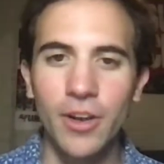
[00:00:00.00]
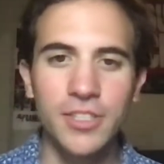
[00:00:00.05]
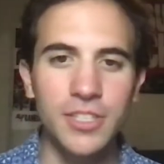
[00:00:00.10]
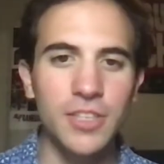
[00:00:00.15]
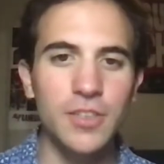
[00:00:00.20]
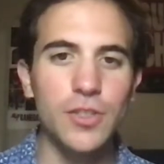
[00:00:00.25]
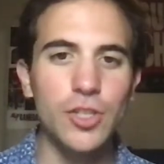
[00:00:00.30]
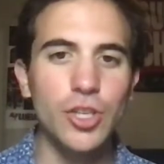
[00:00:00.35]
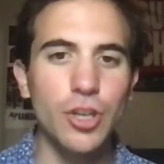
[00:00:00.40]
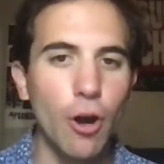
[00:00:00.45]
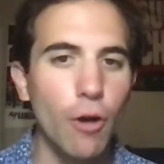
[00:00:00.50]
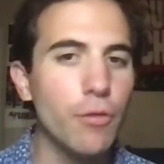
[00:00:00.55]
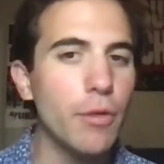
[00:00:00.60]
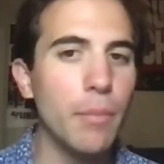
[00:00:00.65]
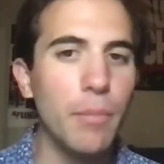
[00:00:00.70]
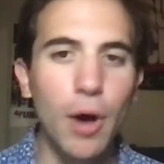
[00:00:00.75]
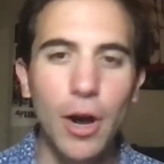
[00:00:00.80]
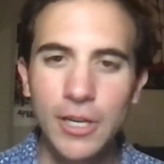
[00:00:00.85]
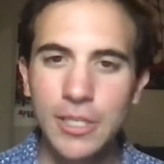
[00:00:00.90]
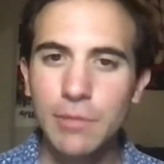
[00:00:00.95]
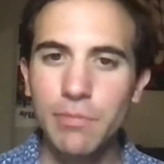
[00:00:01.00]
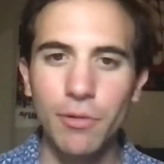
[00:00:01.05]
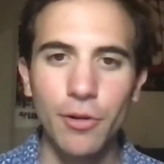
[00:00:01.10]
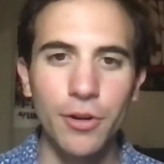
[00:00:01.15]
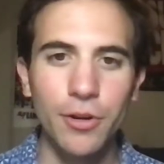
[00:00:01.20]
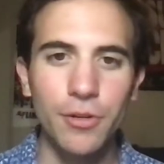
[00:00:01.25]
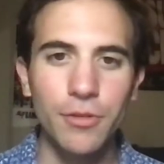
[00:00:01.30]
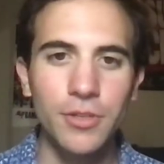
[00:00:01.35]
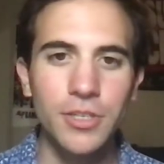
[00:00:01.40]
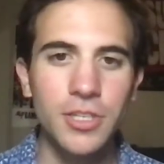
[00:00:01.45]
It's the show the Bucks
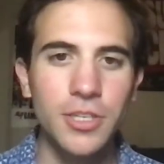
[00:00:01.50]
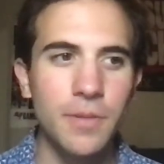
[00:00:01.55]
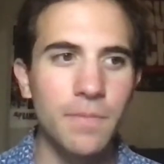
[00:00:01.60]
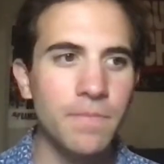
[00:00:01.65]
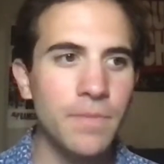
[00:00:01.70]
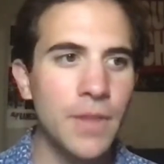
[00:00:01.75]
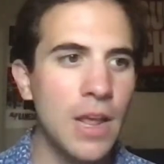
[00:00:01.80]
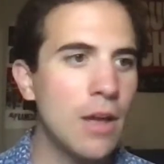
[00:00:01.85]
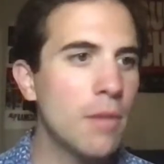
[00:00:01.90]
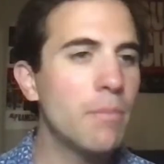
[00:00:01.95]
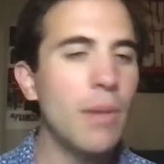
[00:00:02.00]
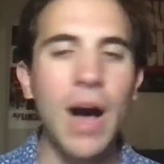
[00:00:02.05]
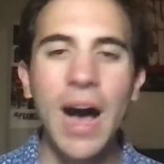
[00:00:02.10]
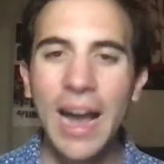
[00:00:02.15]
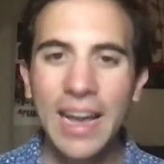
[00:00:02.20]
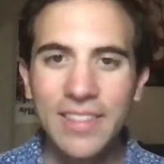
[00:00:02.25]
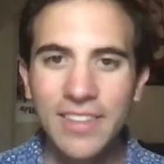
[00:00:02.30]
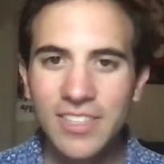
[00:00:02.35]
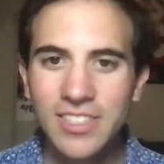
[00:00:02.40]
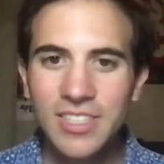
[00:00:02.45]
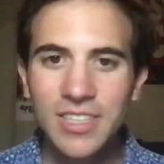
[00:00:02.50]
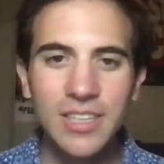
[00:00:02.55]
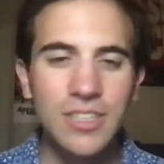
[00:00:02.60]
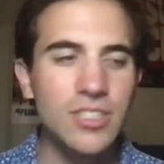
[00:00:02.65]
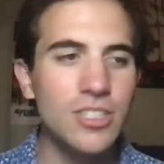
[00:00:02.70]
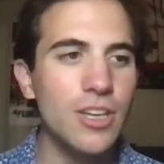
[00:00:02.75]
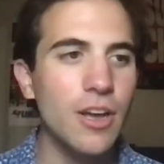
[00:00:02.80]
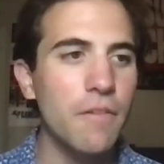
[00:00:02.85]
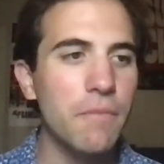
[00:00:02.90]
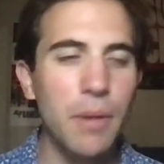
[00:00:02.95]
produce,
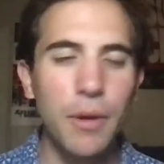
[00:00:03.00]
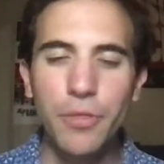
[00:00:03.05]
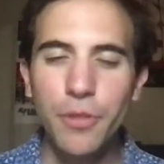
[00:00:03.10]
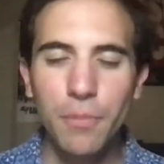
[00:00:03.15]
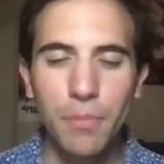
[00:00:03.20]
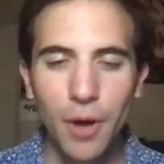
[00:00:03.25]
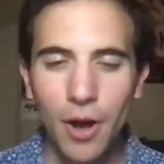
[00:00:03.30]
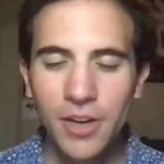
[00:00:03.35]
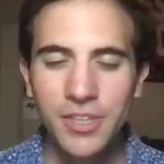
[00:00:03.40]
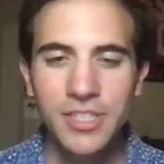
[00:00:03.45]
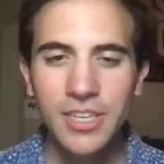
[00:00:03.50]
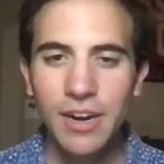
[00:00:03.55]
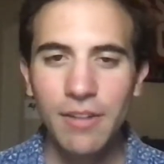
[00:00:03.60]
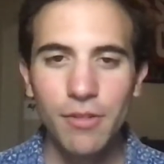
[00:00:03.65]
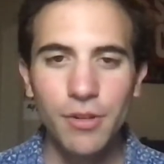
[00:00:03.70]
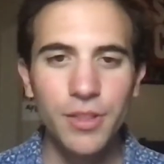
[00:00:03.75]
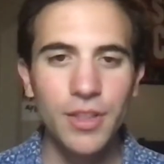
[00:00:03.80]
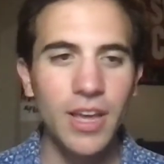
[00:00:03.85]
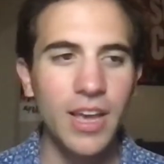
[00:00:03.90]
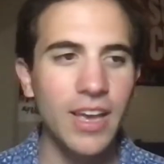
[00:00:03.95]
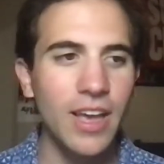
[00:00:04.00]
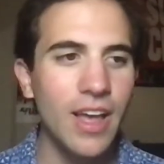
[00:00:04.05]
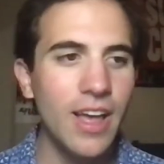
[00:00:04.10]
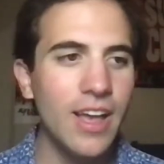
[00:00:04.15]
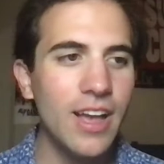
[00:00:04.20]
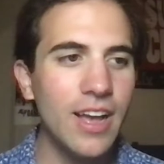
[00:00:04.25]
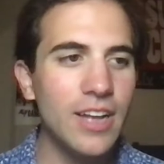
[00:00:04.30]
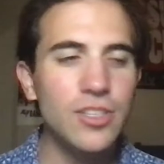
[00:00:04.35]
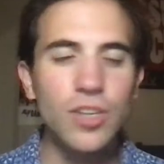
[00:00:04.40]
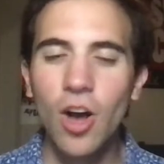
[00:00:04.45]
behind-the-scenes stuff about the Bucks and everything.
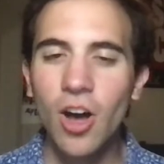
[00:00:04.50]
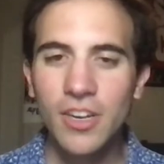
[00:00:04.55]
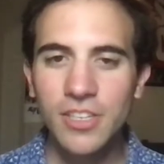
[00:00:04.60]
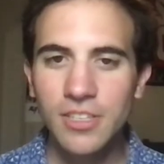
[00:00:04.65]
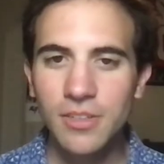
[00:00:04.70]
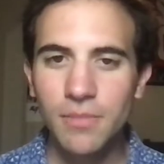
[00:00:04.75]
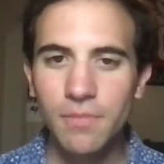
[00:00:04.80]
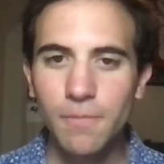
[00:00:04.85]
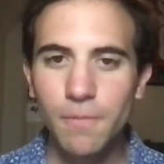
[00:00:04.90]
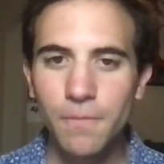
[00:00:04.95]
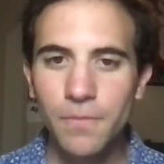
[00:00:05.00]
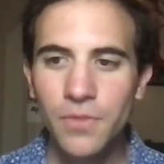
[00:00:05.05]
It's awesome.